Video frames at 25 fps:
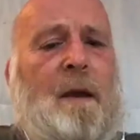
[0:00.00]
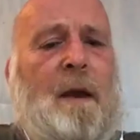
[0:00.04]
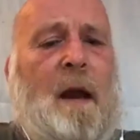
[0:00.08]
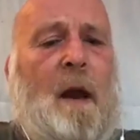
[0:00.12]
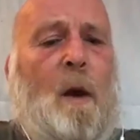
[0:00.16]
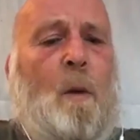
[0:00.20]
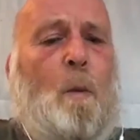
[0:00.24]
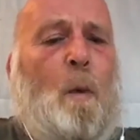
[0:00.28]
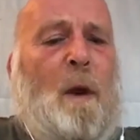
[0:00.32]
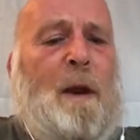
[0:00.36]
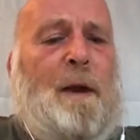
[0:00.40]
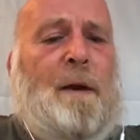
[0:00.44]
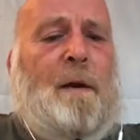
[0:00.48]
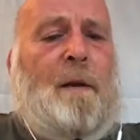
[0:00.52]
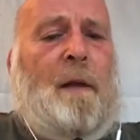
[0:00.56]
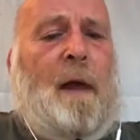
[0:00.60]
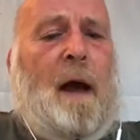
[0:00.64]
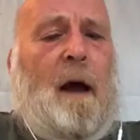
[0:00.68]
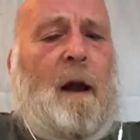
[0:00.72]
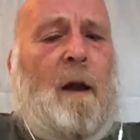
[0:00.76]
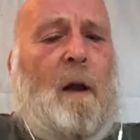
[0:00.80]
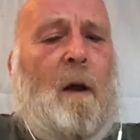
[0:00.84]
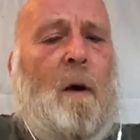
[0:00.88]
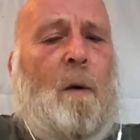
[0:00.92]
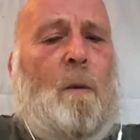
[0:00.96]
And we do
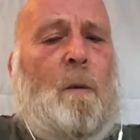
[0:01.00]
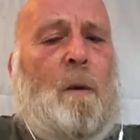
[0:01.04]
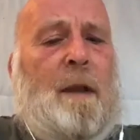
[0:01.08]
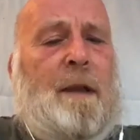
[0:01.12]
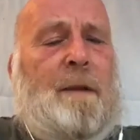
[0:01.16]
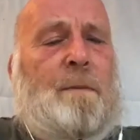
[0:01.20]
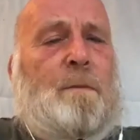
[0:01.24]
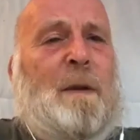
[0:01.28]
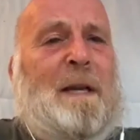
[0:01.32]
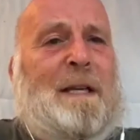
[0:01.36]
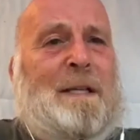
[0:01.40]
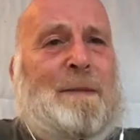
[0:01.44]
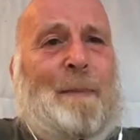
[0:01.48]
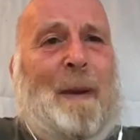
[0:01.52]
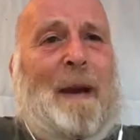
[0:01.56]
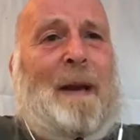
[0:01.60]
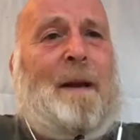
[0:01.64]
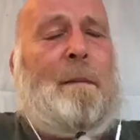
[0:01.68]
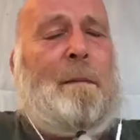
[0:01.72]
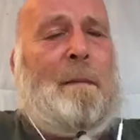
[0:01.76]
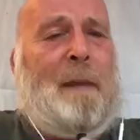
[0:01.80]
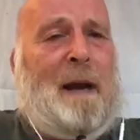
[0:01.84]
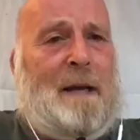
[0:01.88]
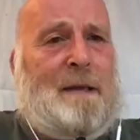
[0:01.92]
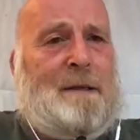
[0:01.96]
that a lot. We spend
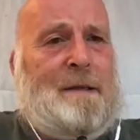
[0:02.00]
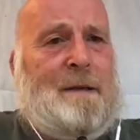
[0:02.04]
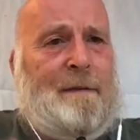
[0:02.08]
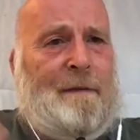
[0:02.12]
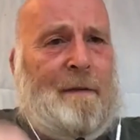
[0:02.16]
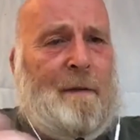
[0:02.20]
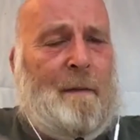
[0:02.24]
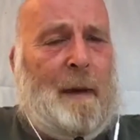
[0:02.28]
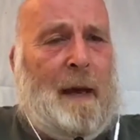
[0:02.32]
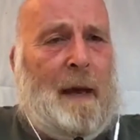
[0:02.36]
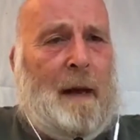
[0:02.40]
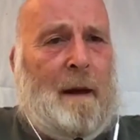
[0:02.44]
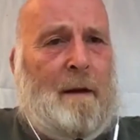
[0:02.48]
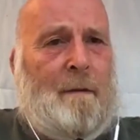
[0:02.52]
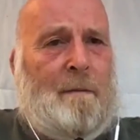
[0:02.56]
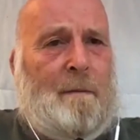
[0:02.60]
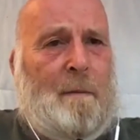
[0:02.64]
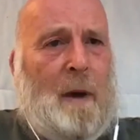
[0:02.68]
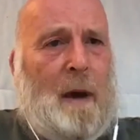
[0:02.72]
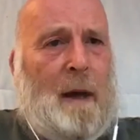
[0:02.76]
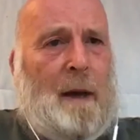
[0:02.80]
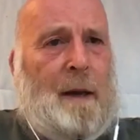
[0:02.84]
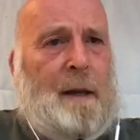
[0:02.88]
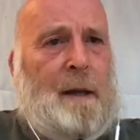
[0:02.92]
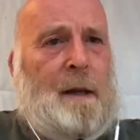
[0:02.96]
a massive amount of
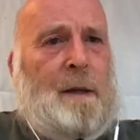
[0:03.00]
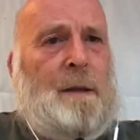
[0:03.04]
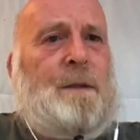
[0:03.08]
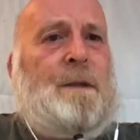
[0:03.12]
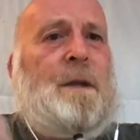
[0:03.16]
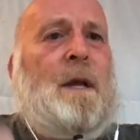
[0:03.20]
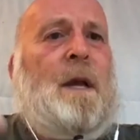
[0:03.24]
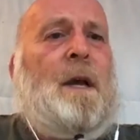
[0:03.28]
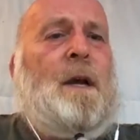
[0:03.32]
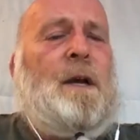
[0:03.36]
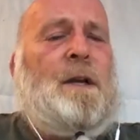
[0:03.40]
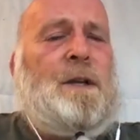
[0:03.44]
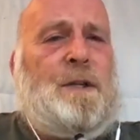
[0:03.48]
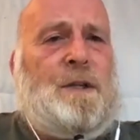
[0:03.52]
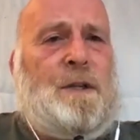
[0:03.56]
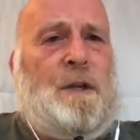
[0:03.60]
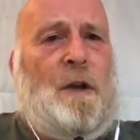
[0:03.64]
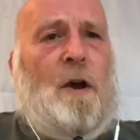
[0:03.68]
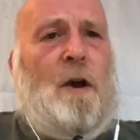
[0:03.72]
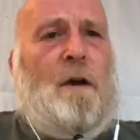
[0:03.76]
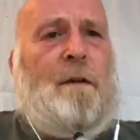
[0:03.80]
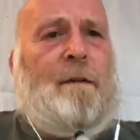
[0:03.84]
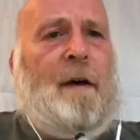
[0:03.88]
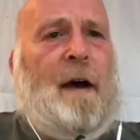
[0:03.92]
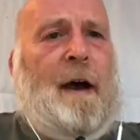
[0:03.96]
money on
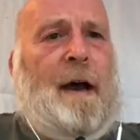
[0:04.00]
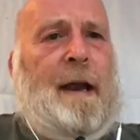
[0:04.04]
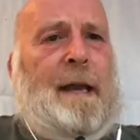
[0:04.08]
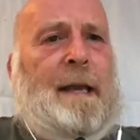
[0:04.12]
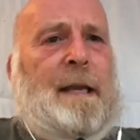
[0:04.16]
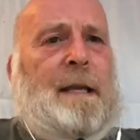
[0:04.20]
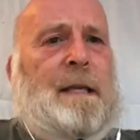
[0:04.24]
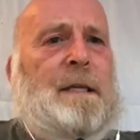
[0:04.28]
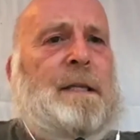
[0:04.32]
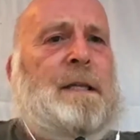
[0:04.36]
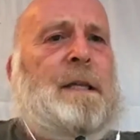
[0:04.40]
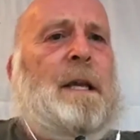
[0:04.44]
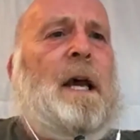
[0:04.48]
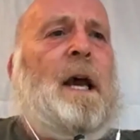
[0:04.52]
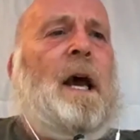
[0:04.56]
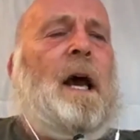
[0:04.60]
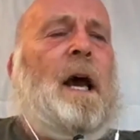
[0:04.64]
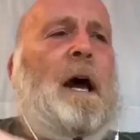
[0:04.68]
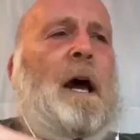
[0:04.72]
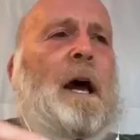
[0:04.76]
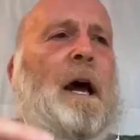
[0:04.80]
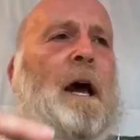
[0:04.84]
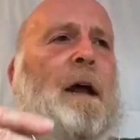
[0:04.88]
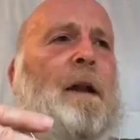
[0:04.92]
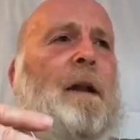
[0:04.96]
surveys
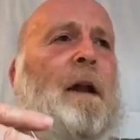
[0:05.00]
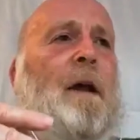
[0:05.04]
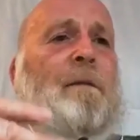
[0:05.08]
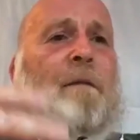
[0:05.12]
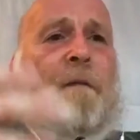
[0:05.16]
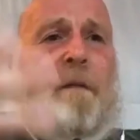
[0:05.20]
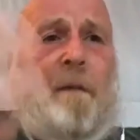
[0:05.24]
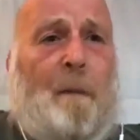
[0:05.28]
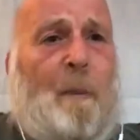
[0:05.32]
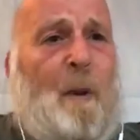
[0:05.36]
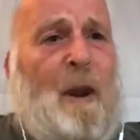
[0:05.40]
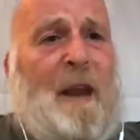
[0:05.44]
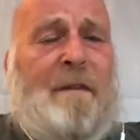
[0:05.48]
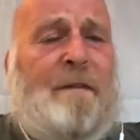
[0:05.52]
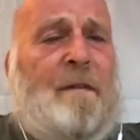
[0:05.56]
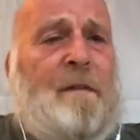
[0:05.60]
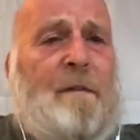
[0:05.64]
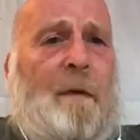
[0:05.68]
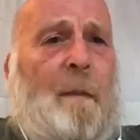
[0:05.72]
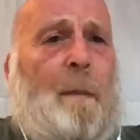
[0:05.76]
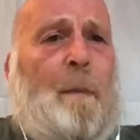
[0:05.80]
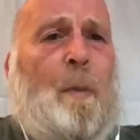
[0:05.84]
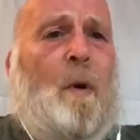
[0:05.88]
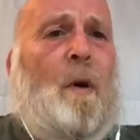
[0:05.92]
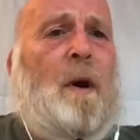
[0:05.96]
and even
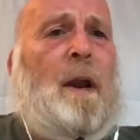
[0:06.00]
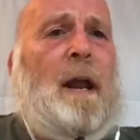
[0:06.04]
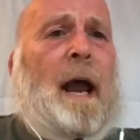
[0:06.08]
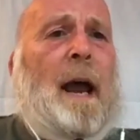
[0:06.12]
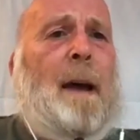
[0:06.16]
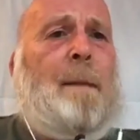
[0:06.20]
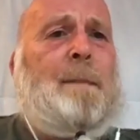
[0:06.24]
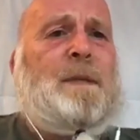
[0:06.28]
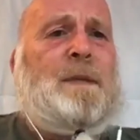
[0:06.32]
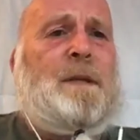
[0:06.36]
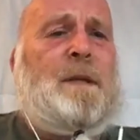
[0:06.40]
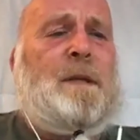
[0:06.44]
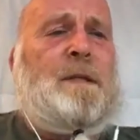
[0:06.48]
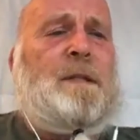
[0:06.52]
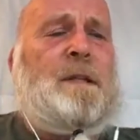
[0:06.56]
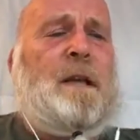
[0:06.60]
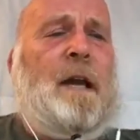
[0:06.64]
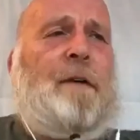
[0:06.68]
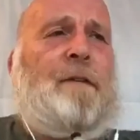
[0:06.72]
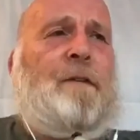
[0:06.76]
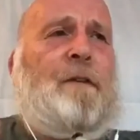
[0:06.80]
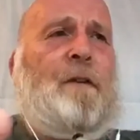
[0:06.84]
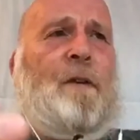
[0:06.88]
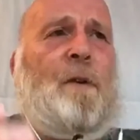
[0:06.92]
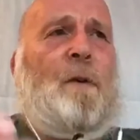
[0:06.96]
for pre-apps,
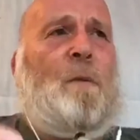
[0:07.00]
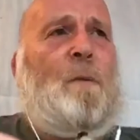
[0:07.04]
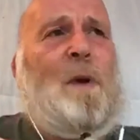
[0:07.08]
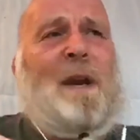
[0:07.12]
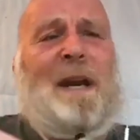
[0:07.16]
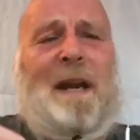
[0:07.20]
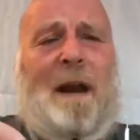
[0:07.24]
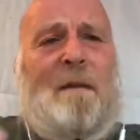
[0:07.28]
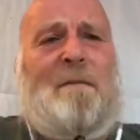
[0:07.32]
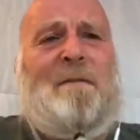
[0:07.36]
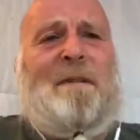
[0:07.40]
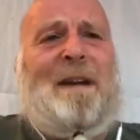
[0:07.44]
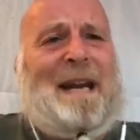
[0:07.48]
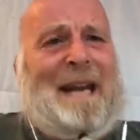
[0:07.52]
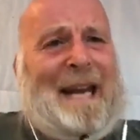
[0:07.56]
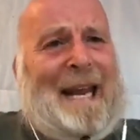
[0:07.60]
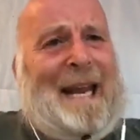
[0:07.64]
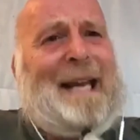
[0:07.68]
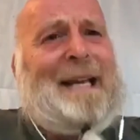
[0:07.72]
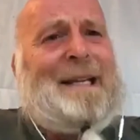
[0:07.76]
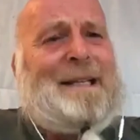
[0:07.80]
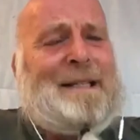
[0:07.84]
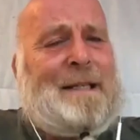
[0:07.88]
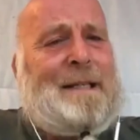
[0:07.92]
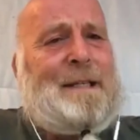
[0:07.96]
etc., that we don't
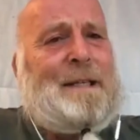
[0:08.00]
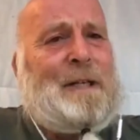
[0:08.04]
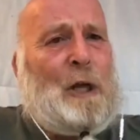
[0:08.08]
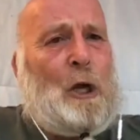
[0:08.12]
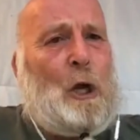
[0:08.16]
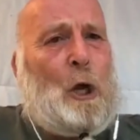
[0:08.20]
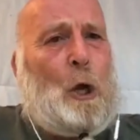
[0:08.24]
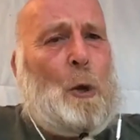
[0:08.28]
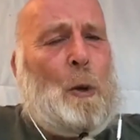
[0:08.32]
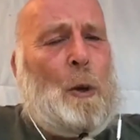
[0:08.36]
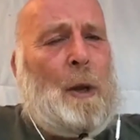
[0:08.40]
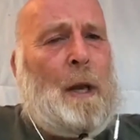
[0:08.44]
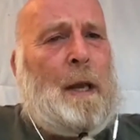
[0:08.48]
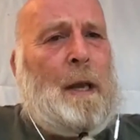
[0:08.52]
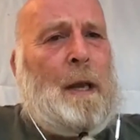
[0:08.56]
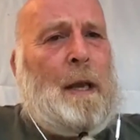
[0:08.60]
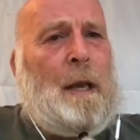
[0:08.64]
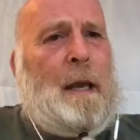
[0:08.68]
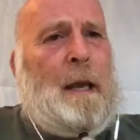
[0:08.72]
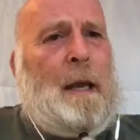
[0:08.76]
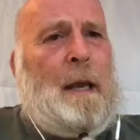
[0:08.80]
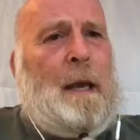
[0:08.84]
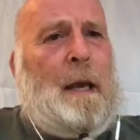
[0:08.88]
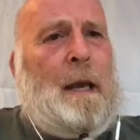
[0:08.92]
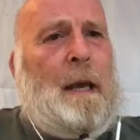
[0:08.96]
need to do,
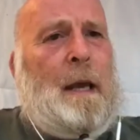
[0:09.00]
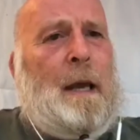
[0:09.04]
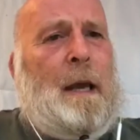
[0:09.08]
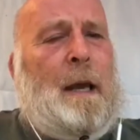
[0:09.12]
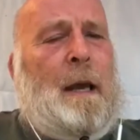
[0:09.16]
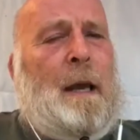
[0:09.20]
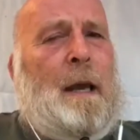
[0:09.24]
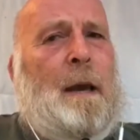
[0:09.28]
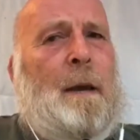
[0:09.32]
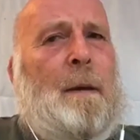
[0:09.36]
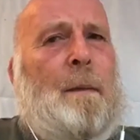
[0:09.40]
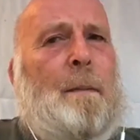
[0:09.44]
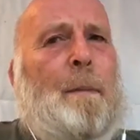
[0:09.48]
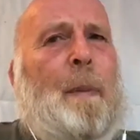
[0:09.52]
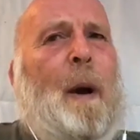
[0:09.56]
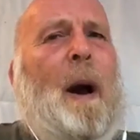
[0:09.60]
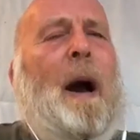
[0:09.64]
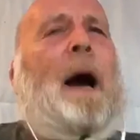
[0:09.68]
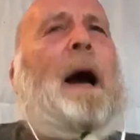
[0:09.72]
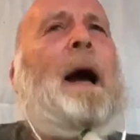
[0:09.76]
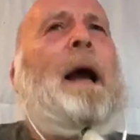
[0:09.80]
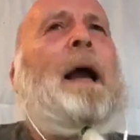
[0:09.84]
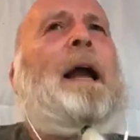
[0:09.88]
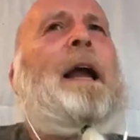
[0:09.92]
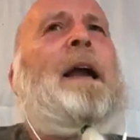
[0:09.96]

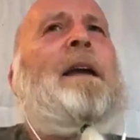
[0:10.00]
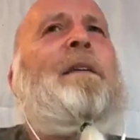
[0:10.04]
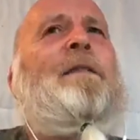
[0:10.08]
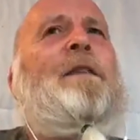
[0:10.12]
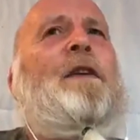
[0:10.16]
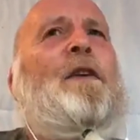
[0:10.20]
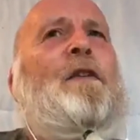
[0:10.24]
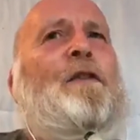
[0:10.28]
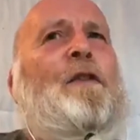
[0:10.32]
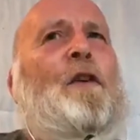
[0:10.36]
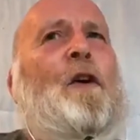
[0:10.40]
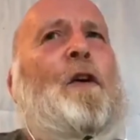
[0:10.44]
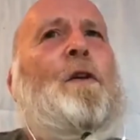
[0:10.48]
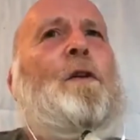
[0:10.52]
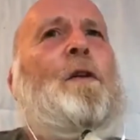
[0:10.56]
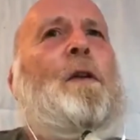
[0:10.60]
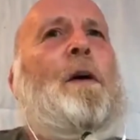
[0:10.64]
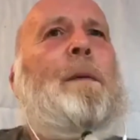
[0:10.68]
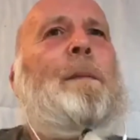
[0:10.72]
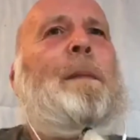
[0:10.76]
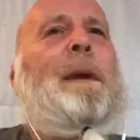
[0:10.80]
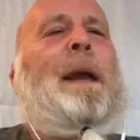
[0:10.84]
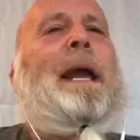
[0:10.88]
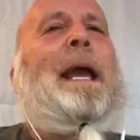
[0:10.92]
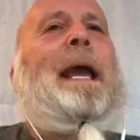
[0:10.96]
but if you do
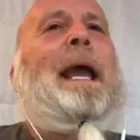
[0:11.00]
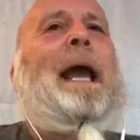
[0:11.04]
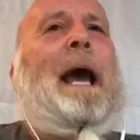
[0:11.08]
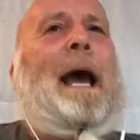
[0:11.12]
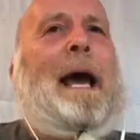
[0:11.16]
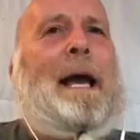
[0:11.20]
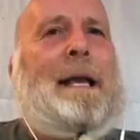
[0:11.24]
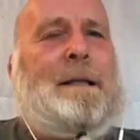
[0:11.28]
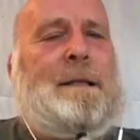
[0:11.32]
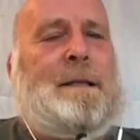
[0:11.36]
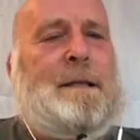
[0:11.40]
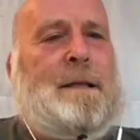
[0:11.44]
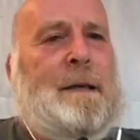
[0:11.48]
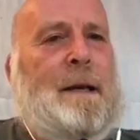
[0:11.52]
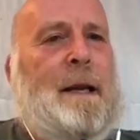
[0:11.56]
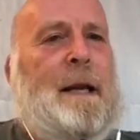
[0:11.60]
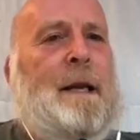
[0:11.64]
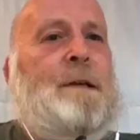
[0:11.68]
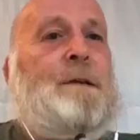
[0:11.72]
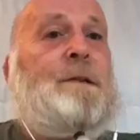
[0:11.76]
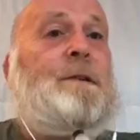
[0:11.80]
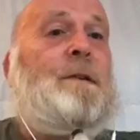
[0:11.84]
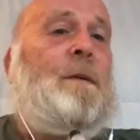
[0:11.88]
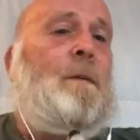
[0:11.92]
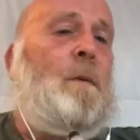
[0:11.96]
them, it adds an
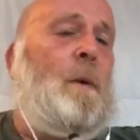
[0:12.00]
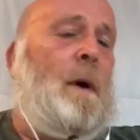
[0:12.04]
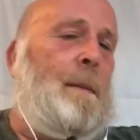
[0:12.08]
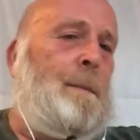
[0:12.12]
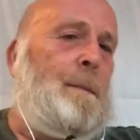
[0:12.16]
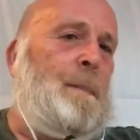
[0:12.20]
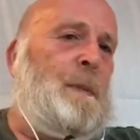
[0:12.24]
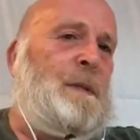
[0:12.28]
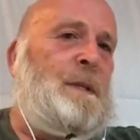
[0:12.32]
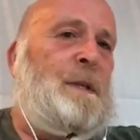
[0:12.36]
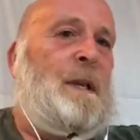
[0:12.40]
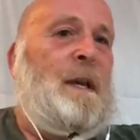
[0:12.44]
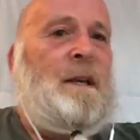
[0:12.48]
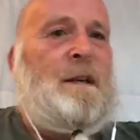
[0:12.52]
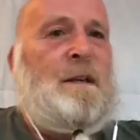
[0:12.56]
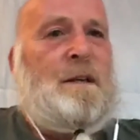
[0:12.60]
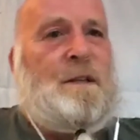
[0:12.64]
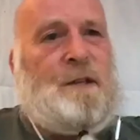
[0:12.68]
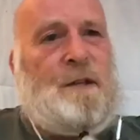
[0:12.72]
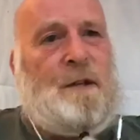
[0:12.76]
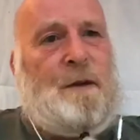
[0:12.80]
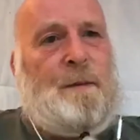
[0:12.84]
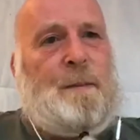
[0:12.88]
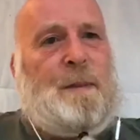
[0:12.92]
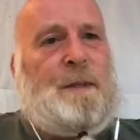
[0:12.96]
extra 1%,
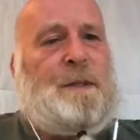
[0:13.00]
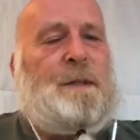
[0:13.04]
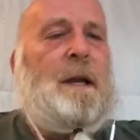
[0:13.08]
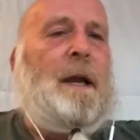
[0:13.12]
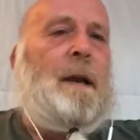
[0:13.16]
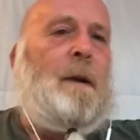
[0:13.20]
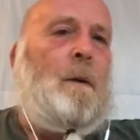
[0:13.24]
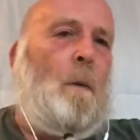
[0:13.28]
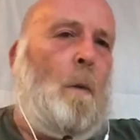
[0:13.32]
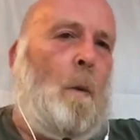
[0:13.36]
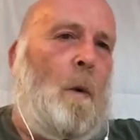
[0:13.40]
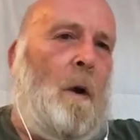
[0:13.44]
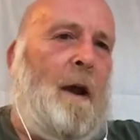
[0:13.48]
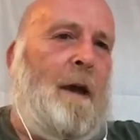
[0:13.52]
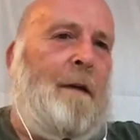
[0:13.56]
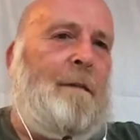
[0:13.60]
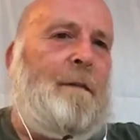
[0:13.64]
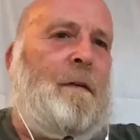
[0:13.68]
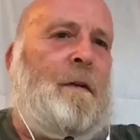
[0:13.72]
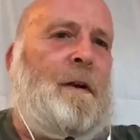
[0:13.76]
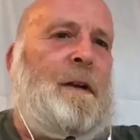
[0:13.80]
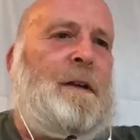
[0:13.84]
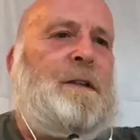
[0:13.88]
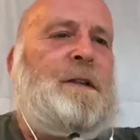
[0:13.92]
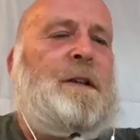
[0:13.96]
2%,
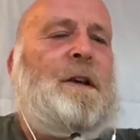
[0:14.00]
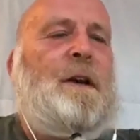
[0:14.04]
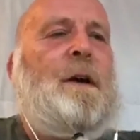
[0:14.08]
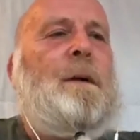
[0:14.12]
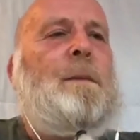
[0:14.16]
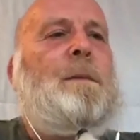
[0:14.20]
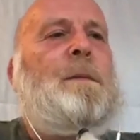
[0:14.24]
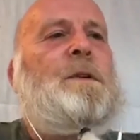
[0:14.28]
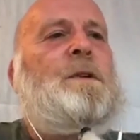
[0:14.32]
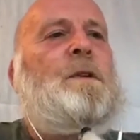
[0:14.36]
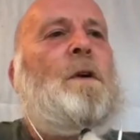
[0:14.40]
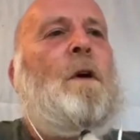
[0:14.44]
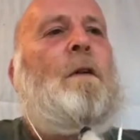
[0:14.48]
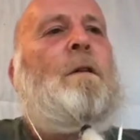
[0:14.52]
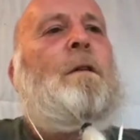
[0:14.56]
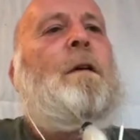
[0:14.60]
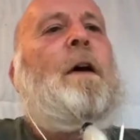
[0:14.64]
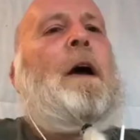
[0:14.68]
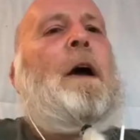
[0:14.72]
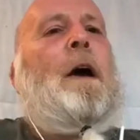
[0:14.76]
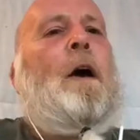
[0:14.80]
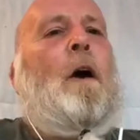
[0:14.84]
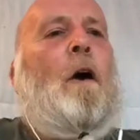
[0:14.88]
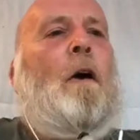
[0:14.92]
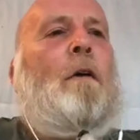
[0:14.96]
whatever, in terms of